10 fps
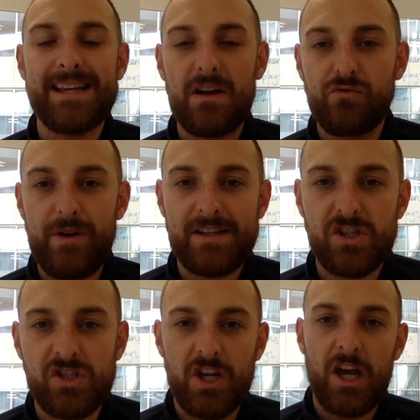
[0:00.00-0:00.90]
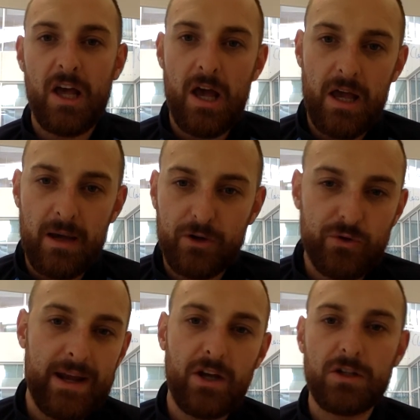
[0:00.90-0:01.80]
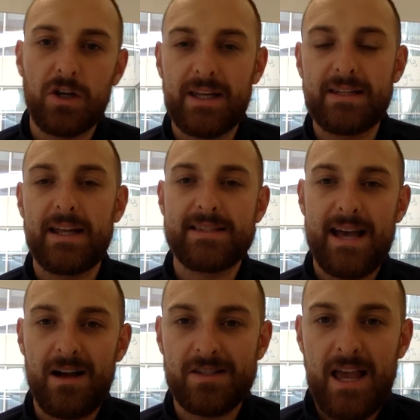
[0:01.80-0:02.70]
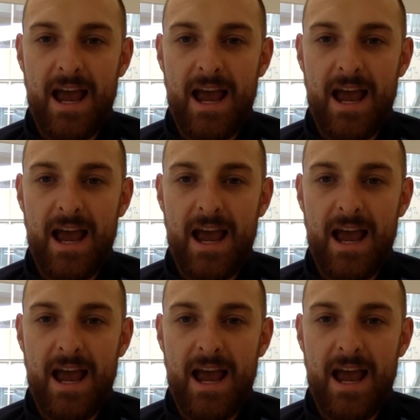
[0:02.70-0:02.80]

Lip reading: and register and create your login details,